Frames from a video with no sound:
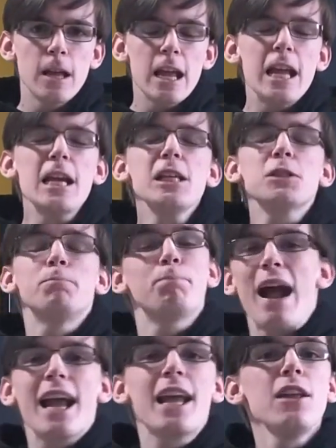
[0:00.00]
He's
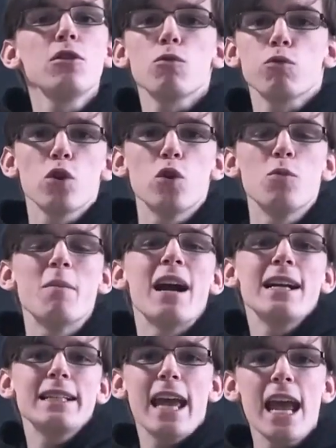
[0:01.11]
back in the
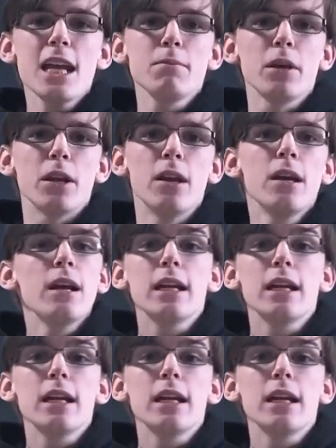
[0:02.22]
room, CATMAN,